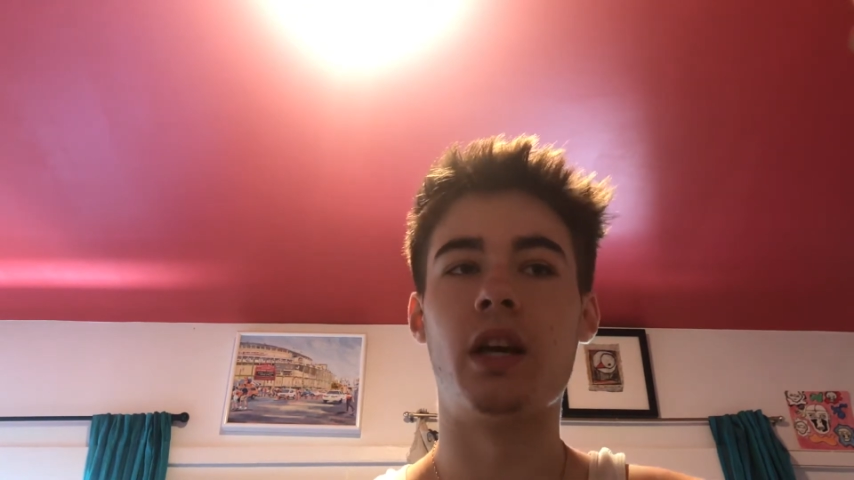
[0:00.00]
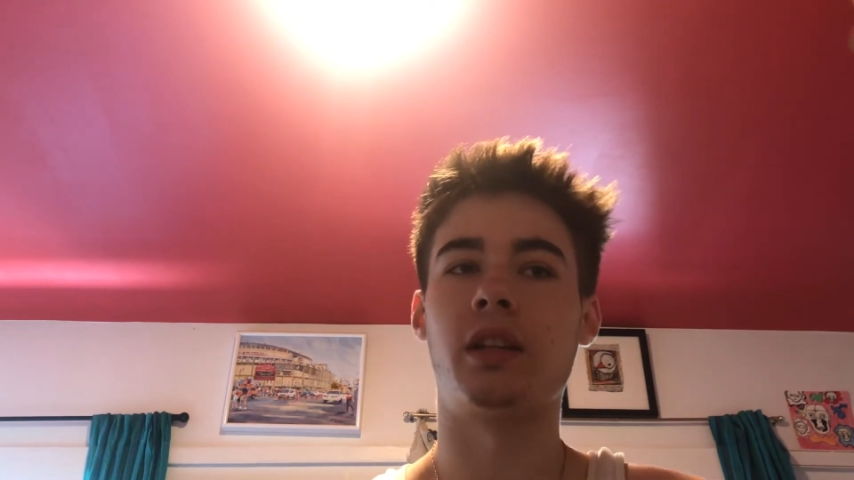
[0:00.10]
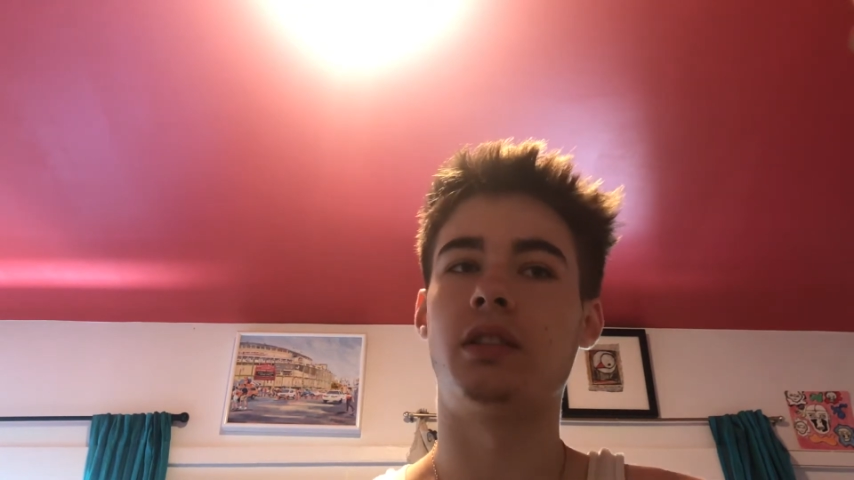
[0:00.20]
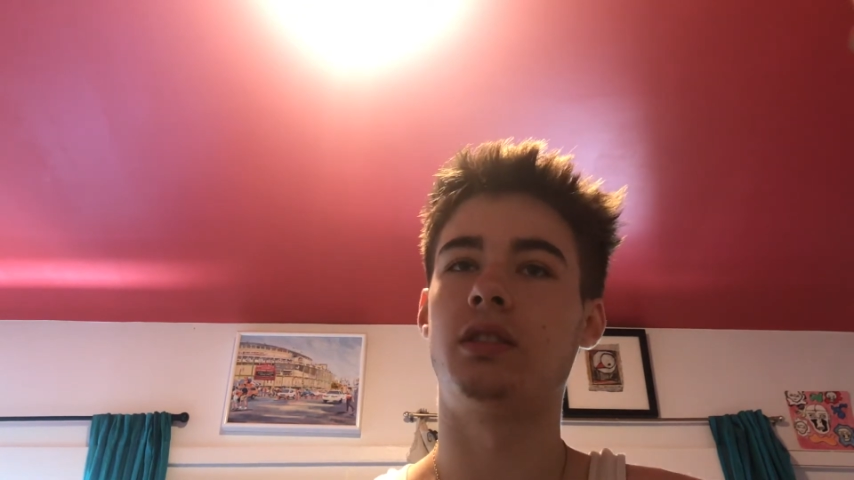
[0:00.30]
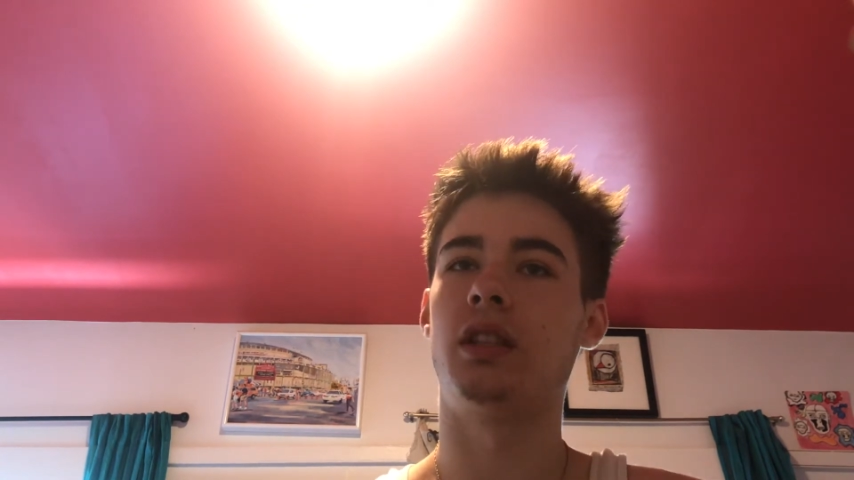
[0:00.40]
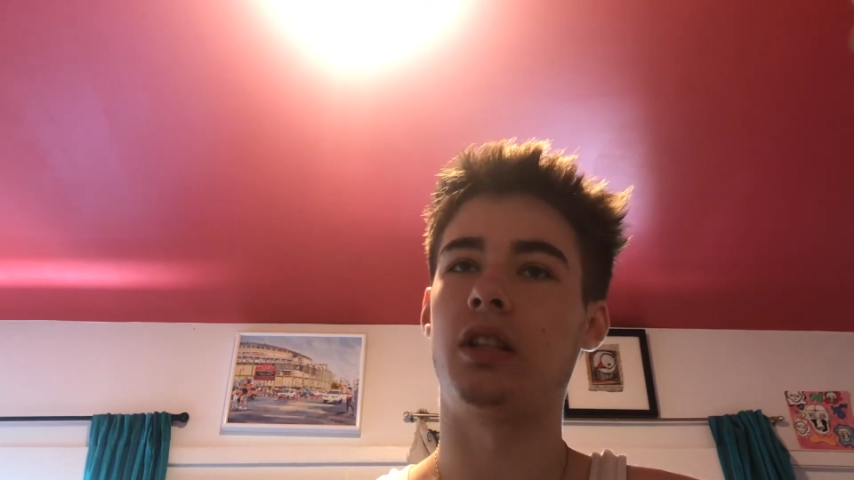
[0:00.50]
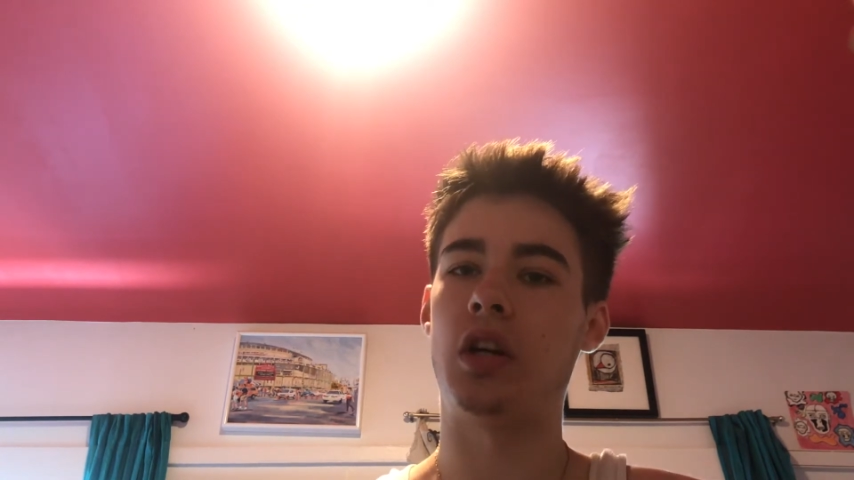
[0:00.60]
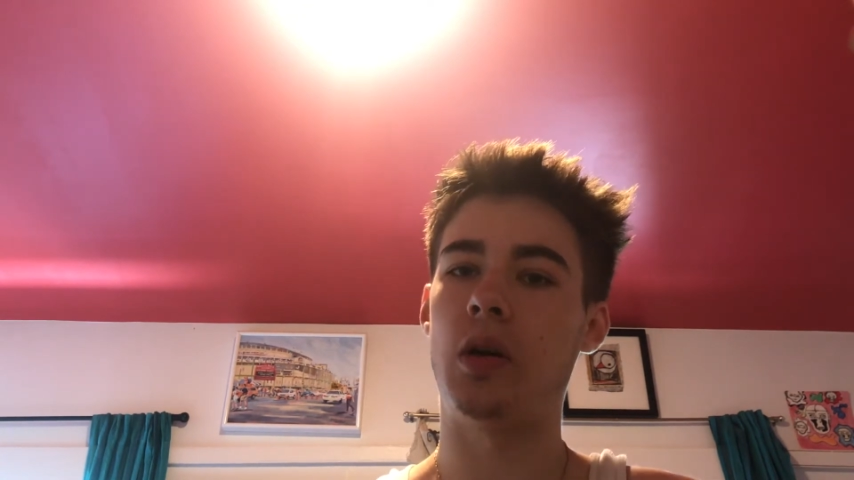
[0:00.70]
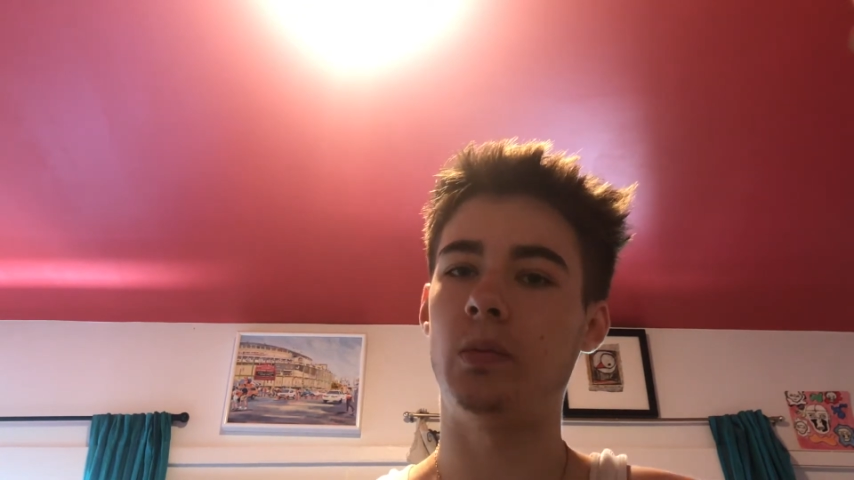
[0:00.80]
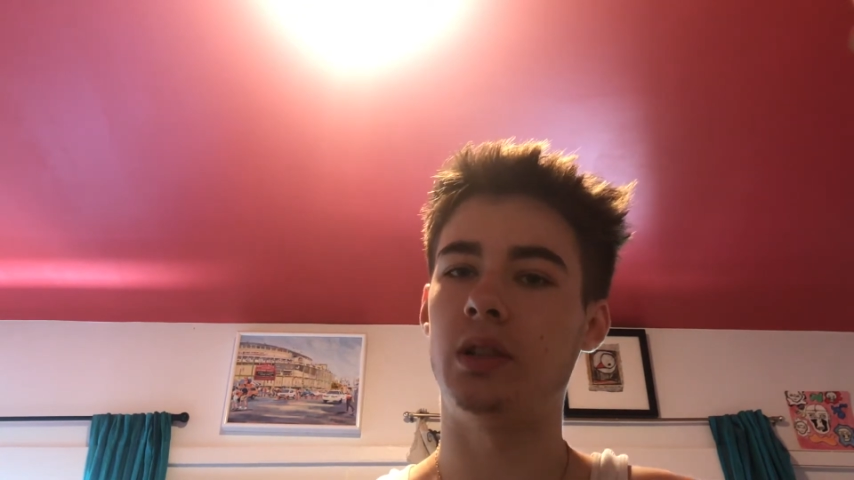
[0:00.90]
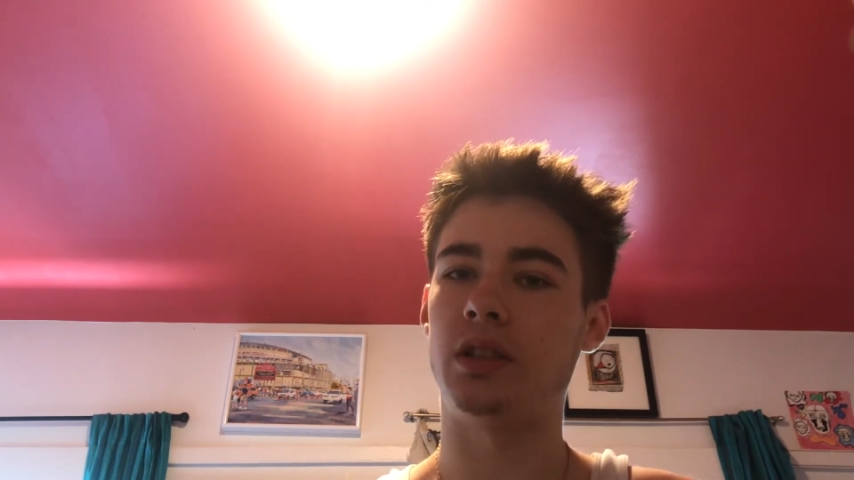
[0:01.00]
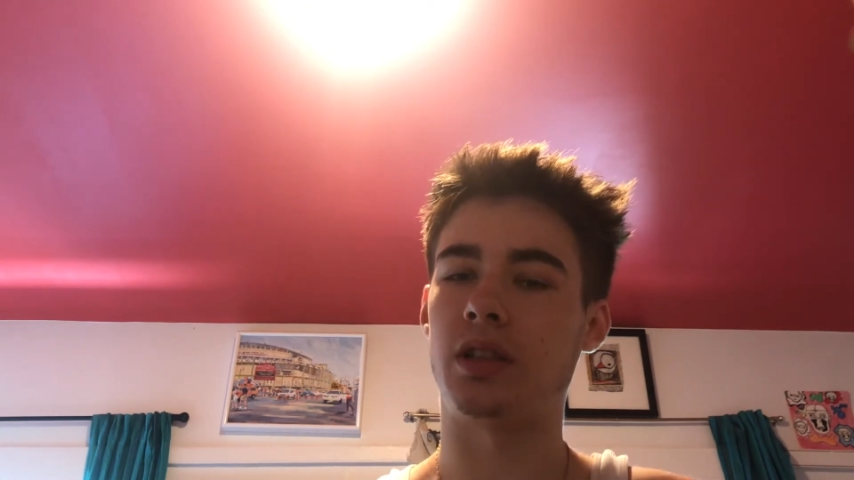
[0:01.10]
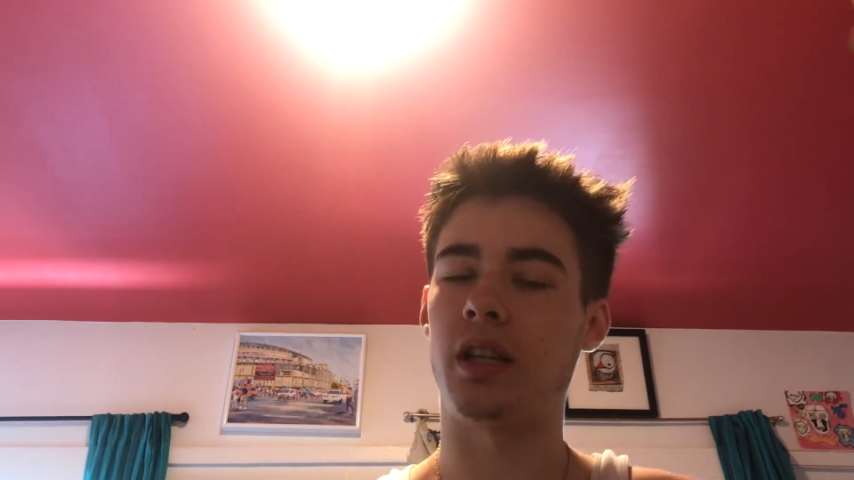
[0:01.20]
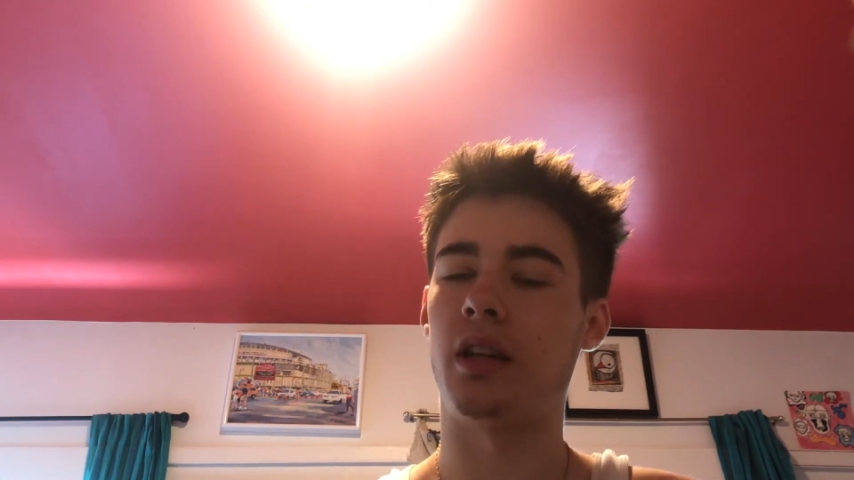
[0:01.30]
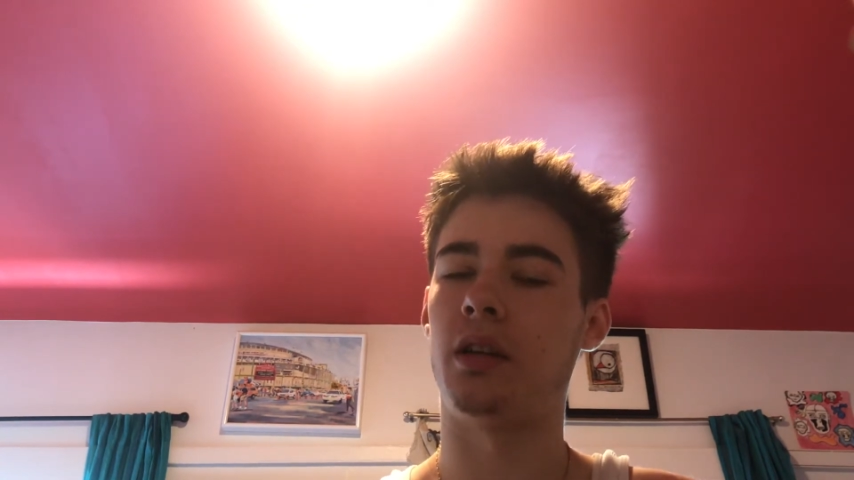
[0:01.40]
Because it's going to come, it's
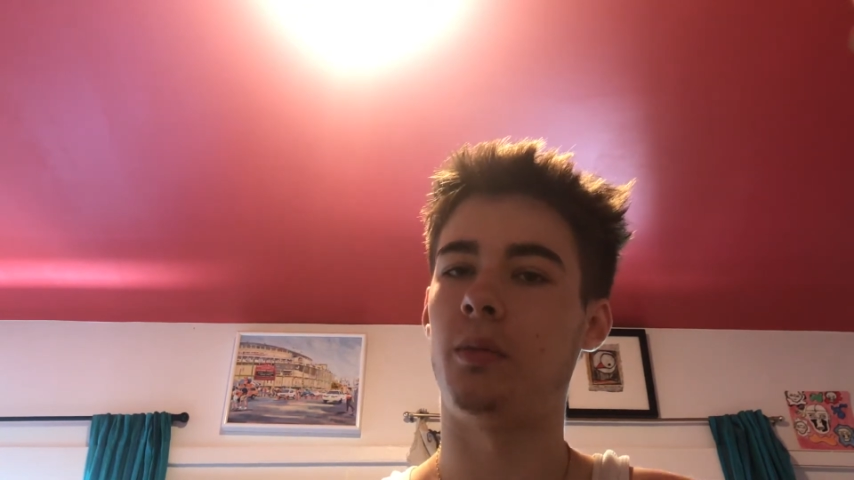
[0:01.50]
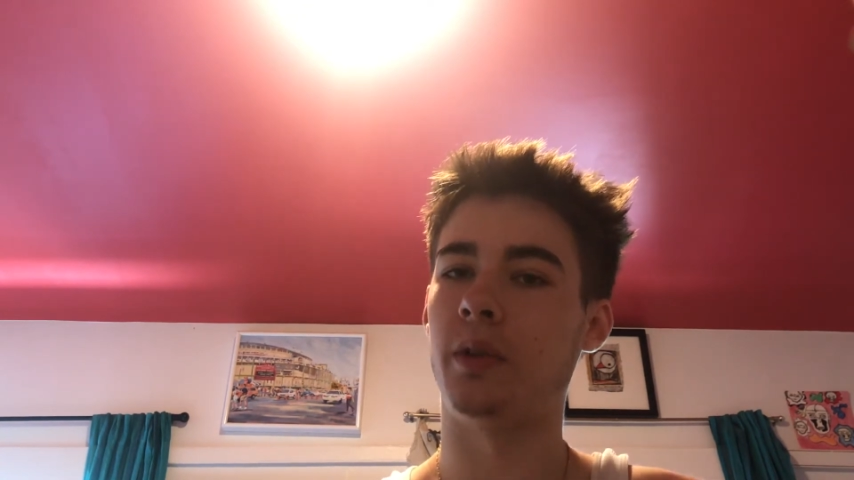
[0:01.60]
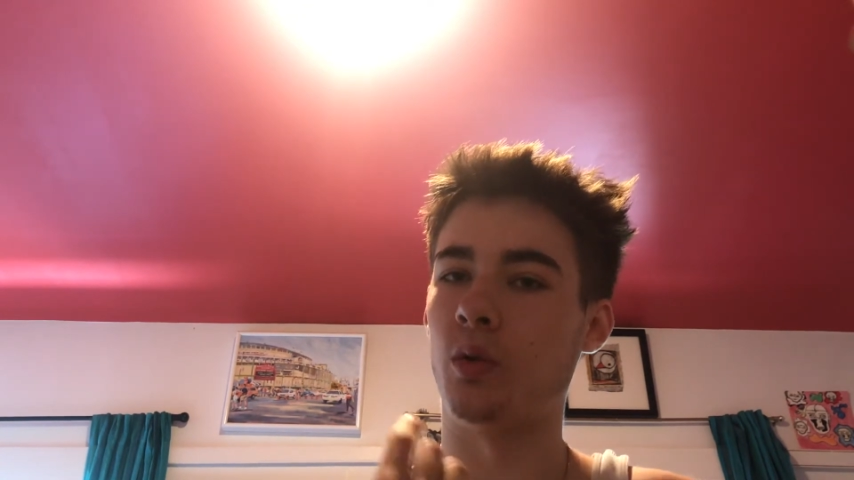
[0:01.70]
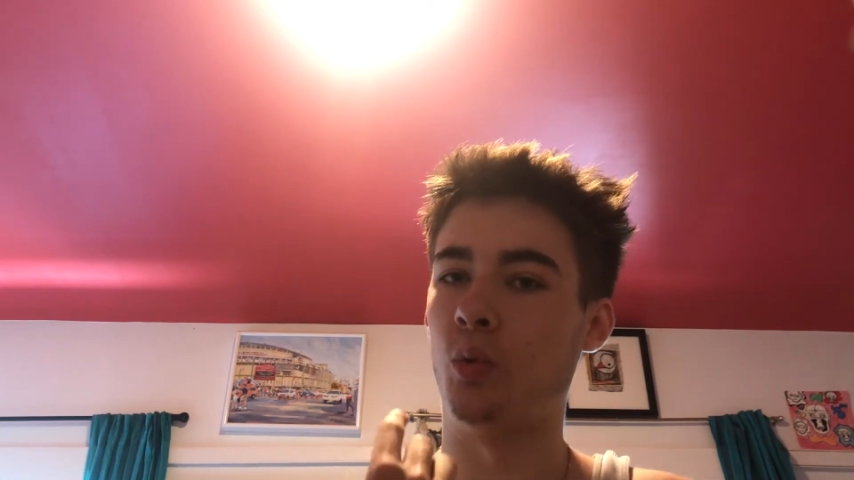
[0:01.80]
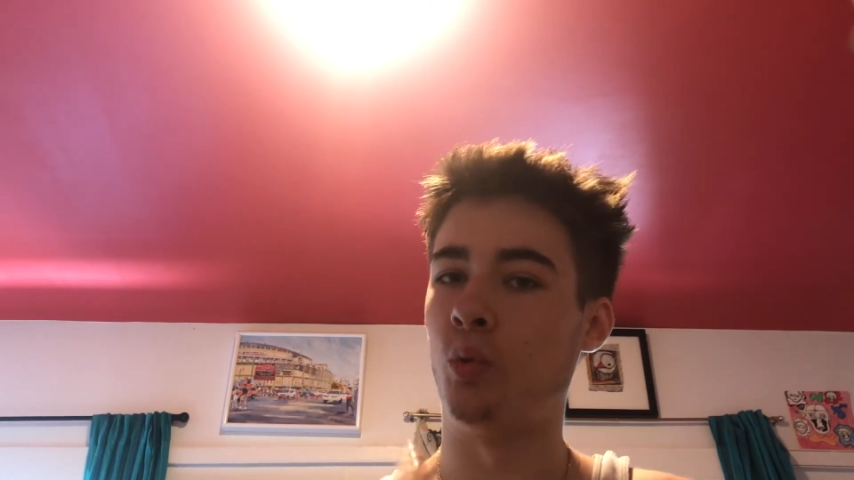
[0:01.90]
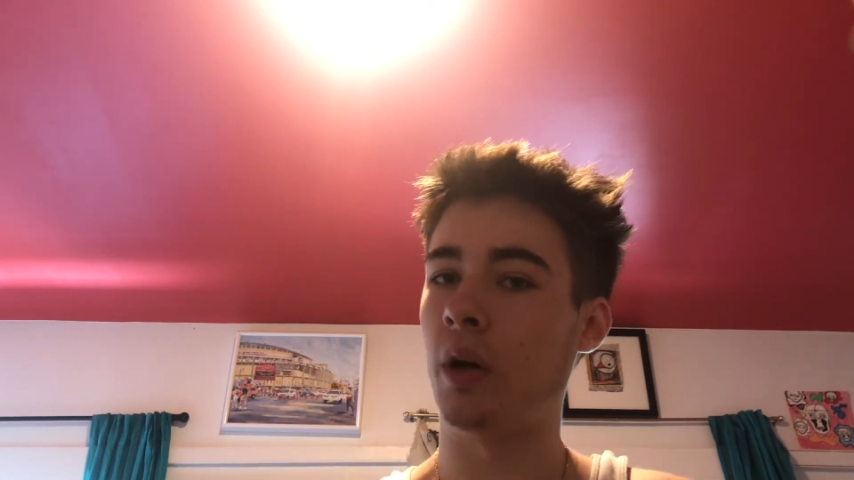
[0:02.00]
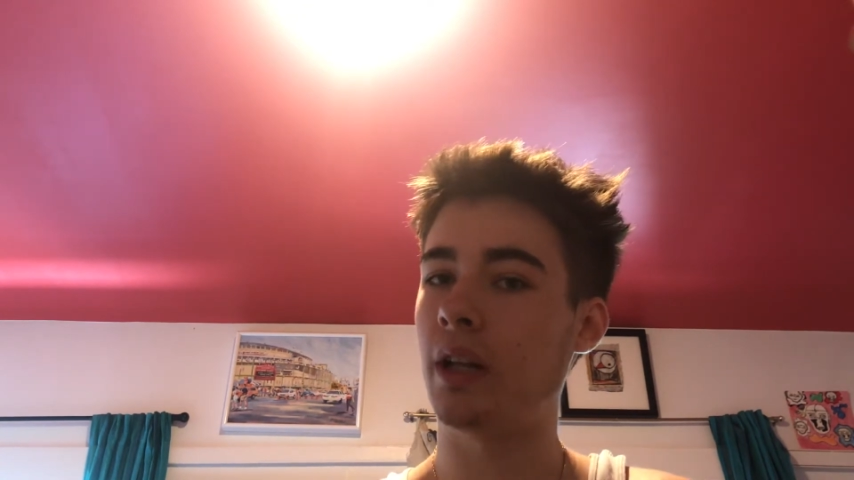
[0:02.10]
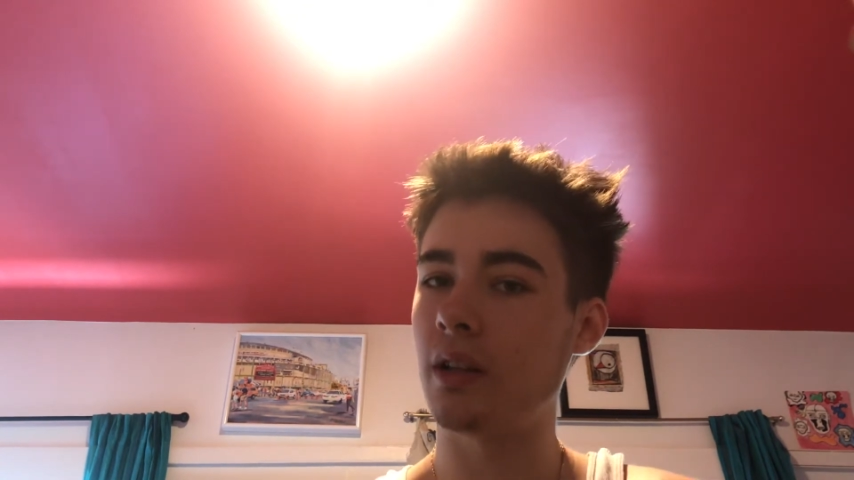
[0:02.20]
going to end up being way